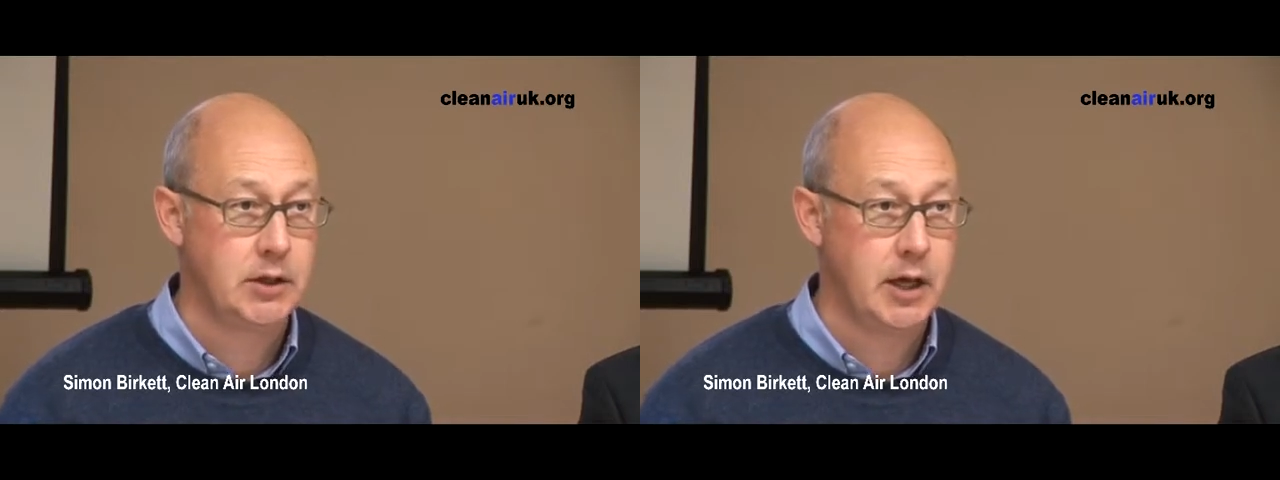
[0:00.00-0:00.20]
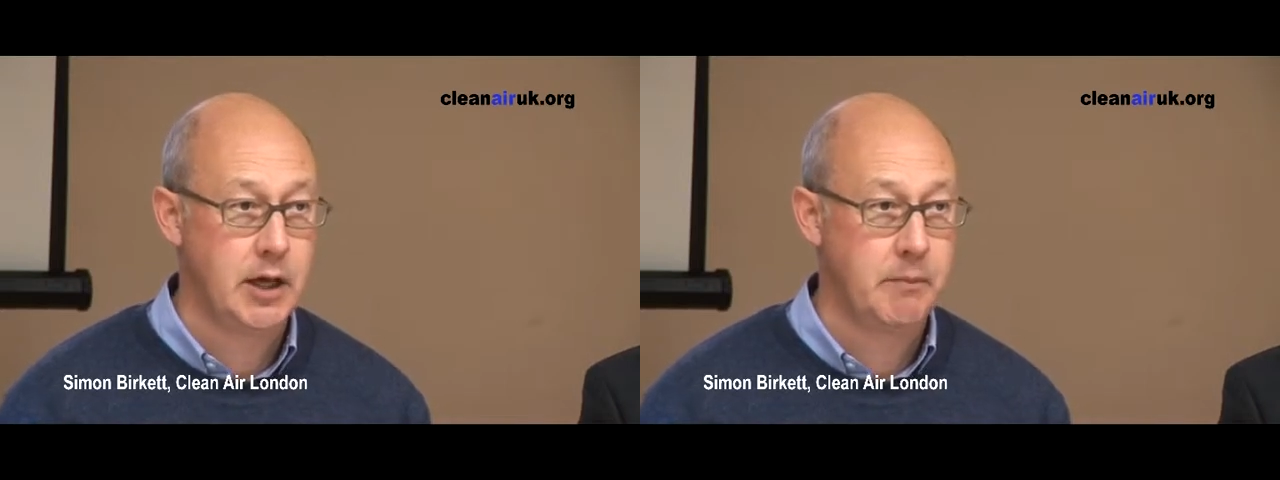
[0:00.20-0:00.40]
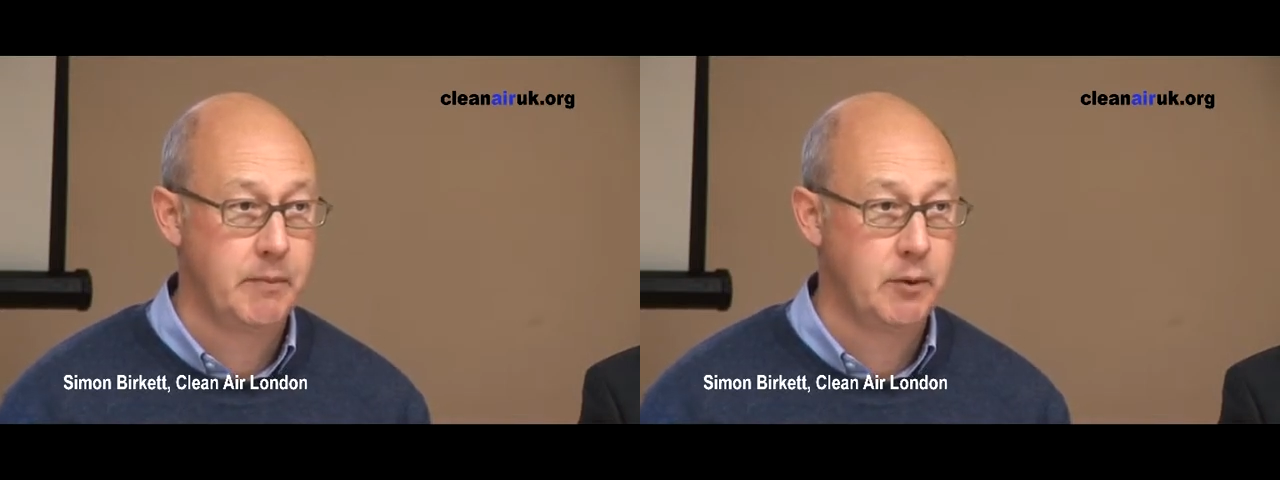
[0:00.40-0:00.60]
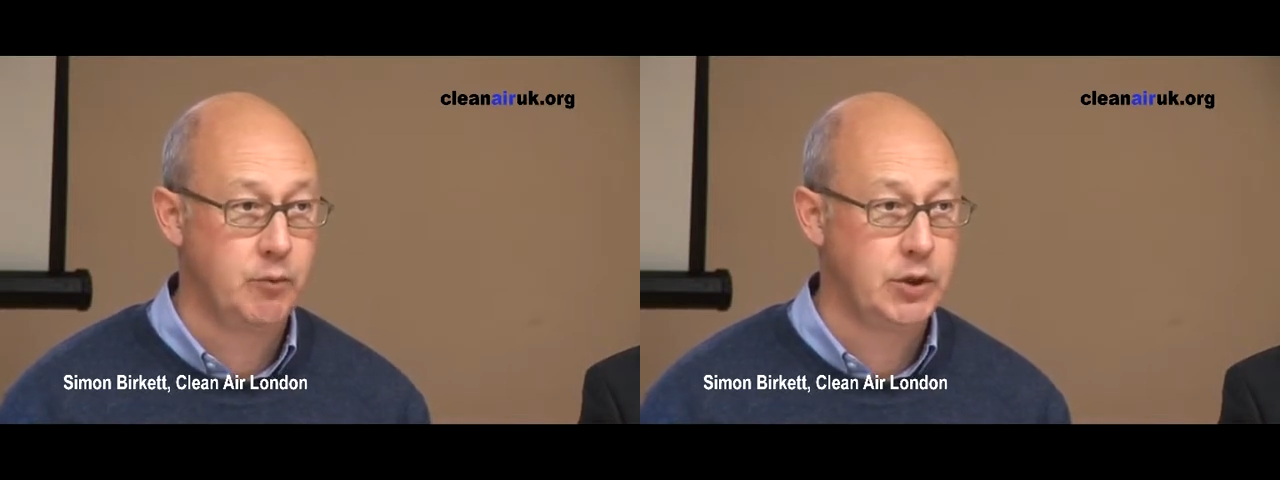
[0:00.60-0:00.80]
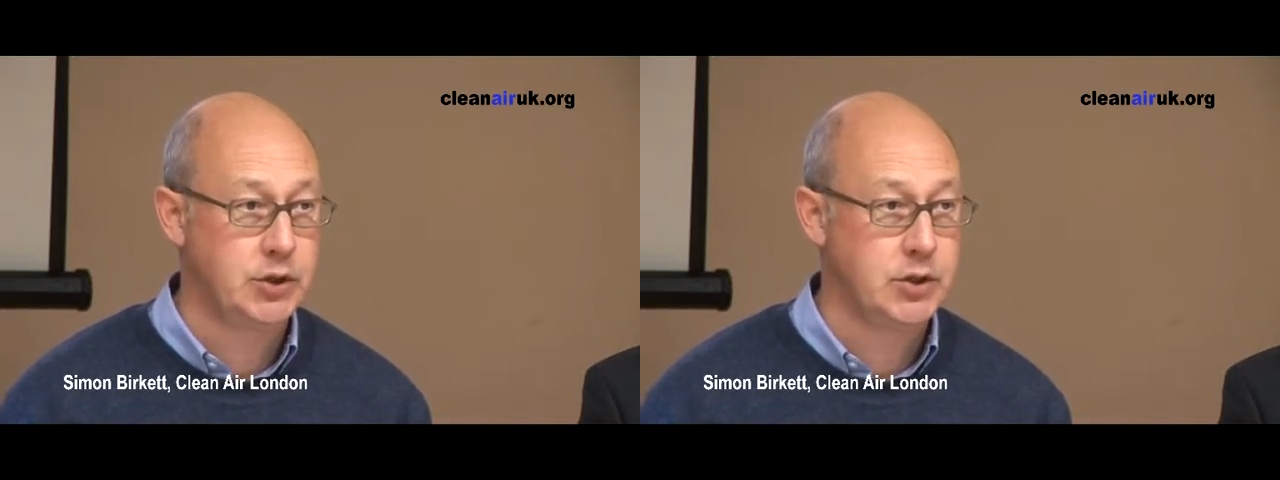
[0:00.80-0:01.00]
um,
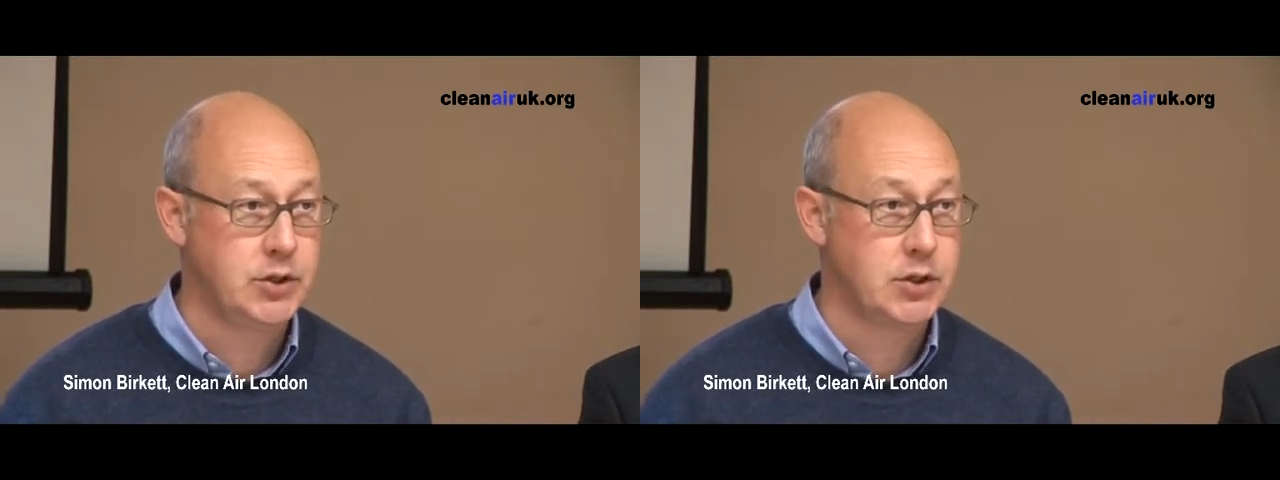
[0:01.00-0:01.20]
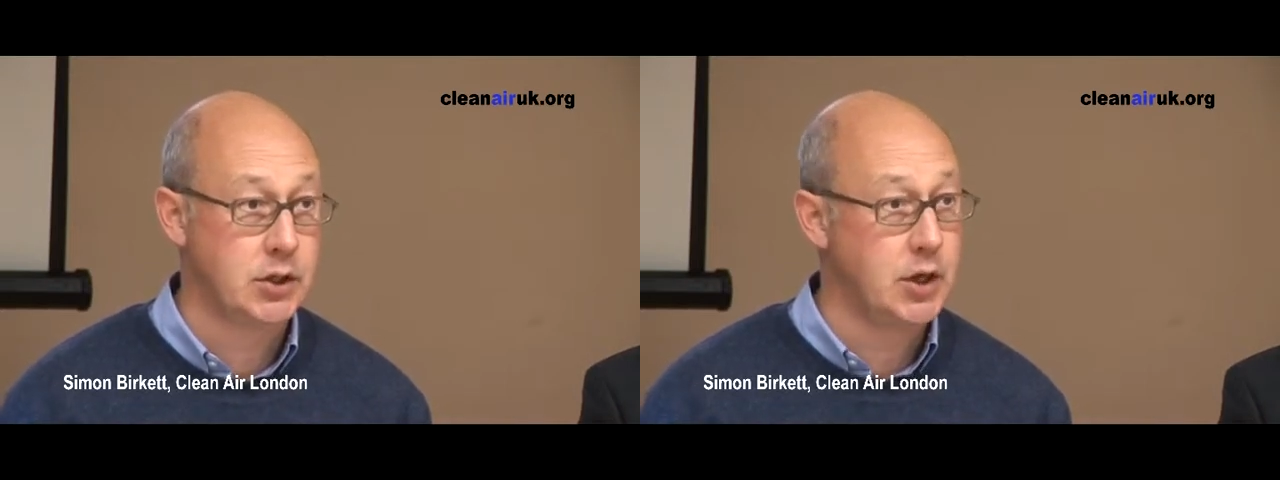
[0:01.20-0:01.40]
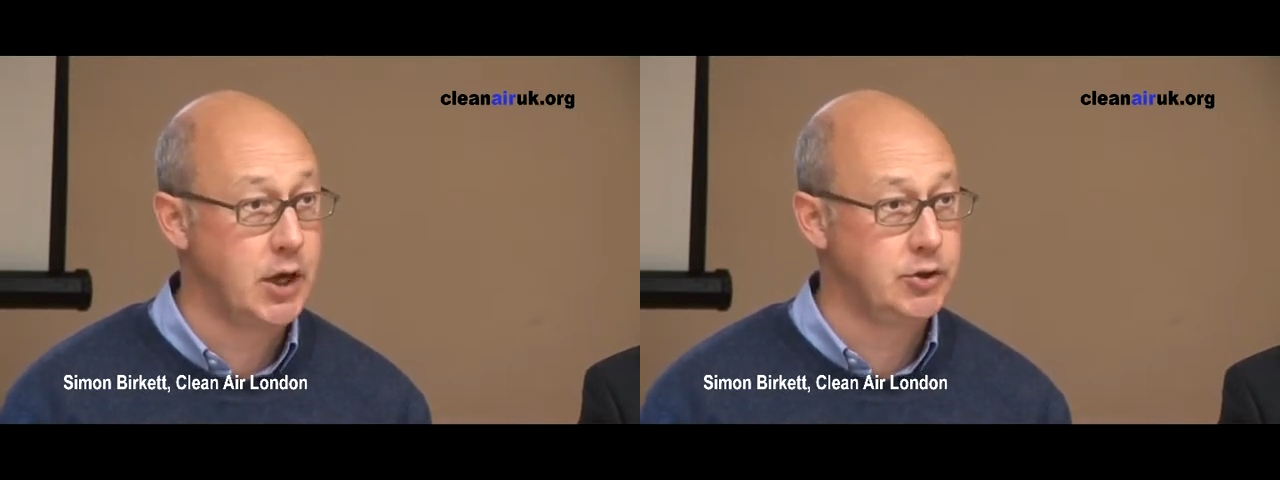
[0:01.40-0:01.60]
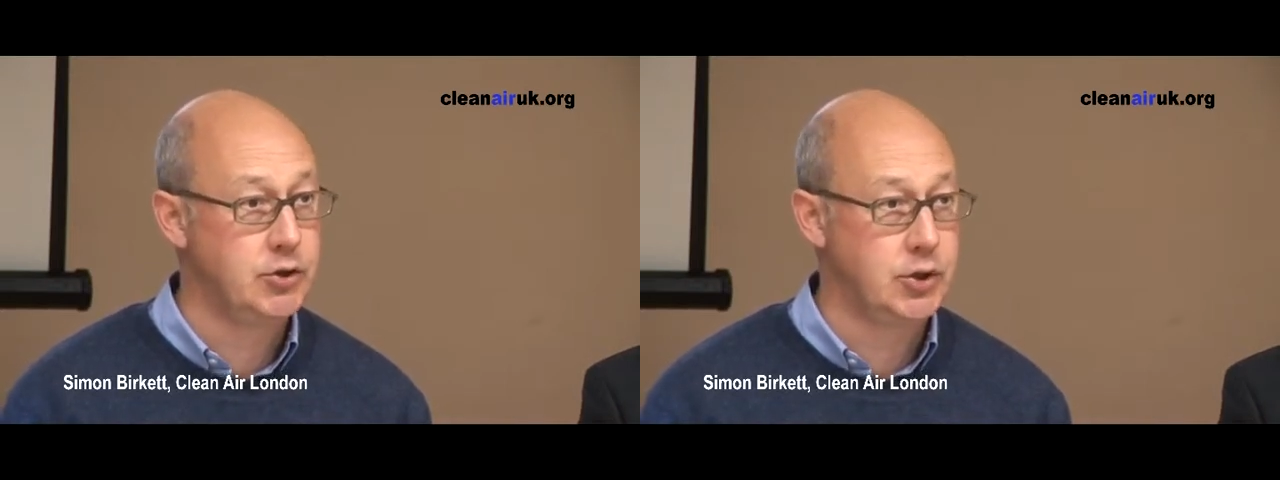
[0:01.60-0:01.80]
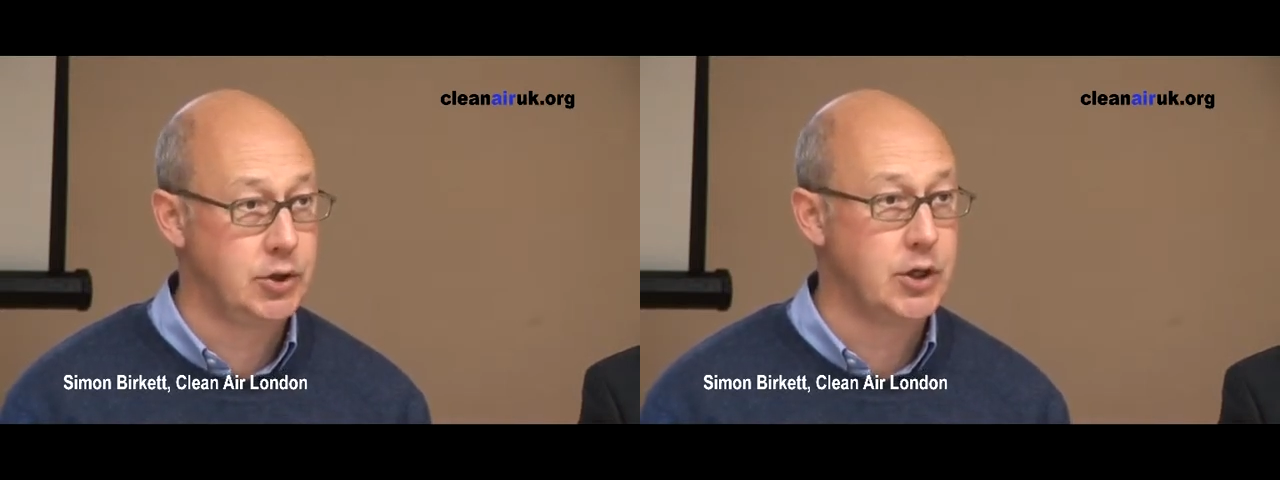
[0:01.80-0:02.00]
which is
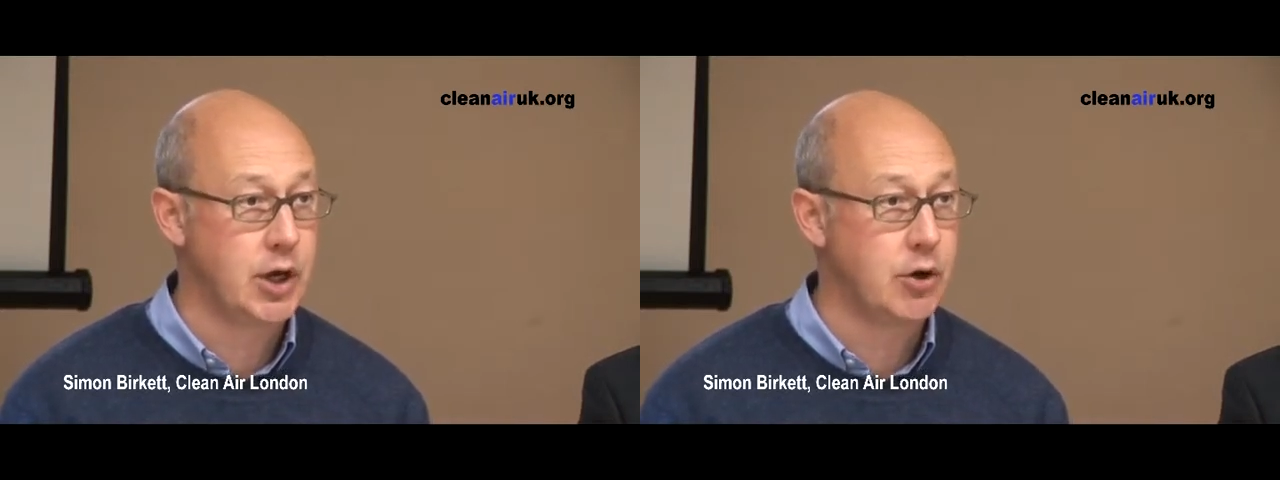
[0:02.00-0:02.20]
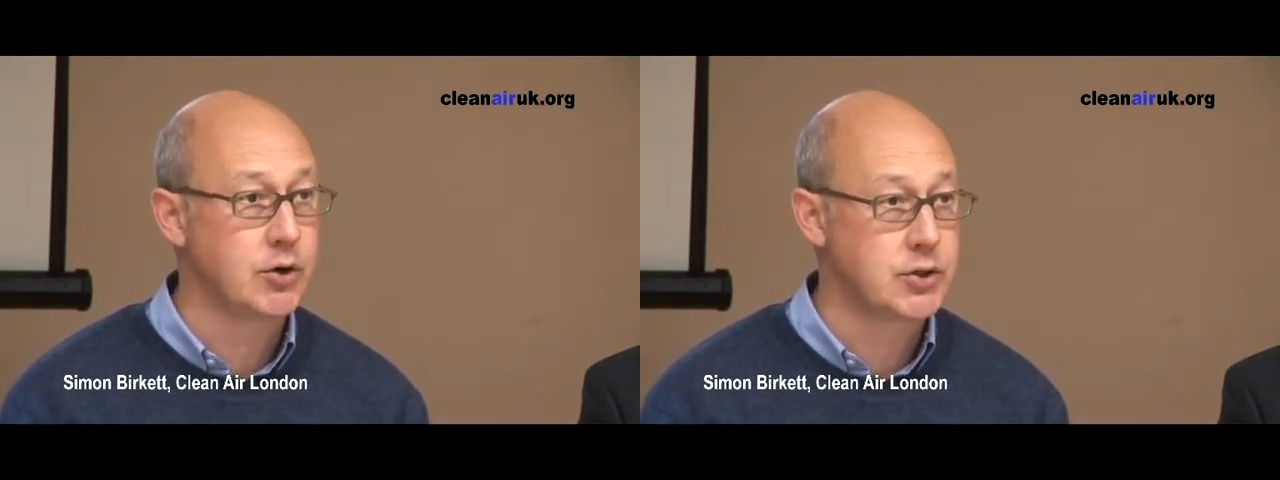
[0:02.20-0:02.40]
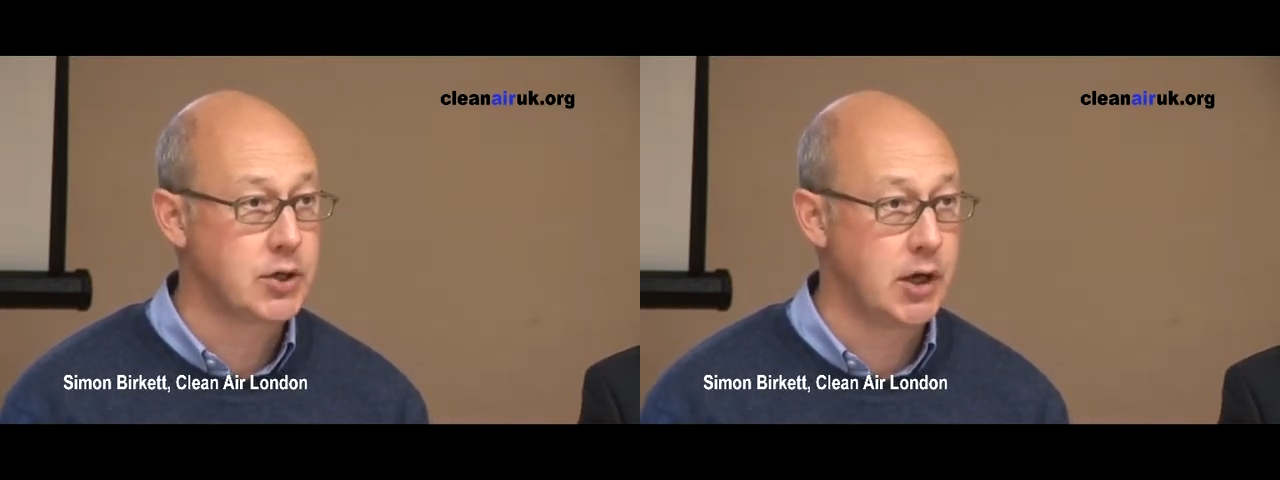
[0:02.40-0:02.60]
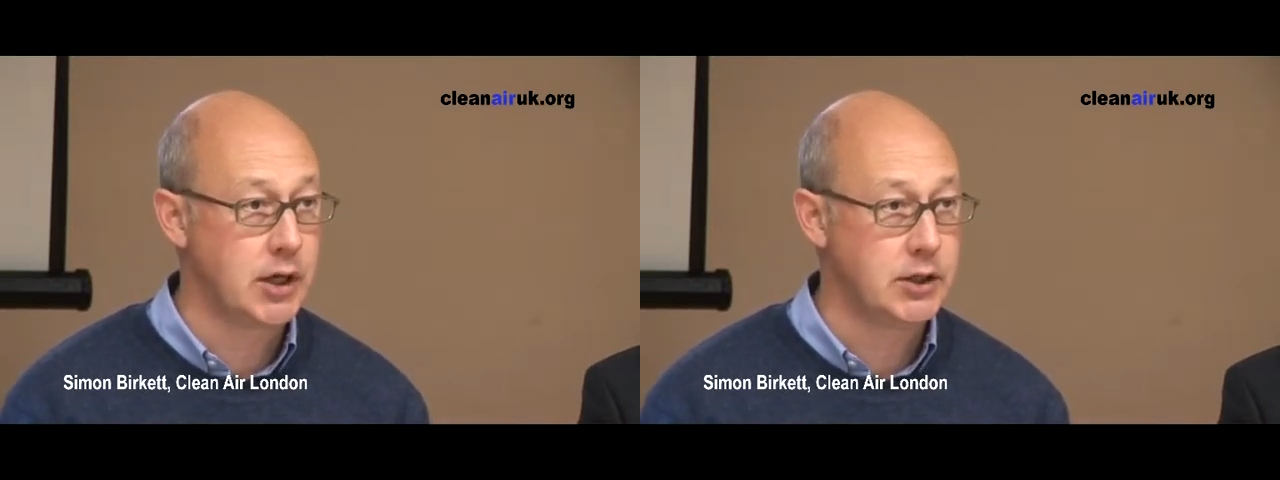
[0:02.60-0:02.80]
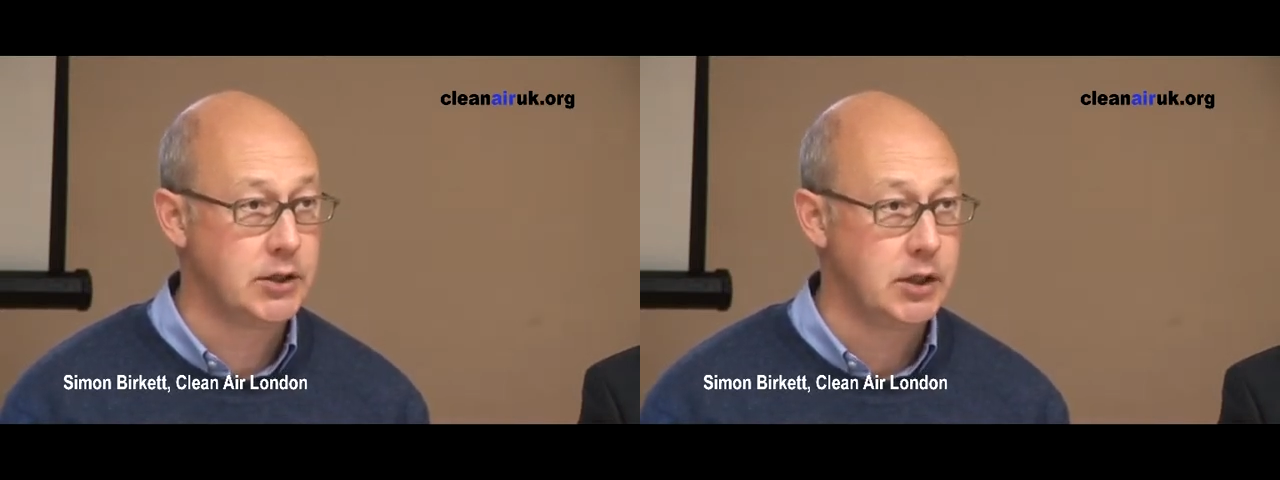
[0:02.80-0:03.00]
nitrogen
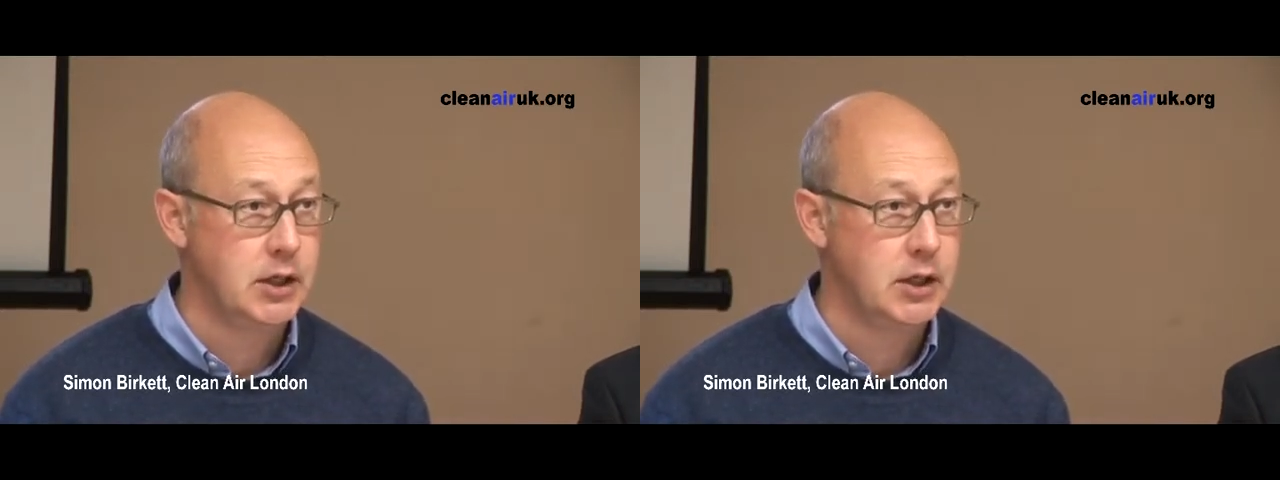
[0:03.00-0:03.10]
dioxide.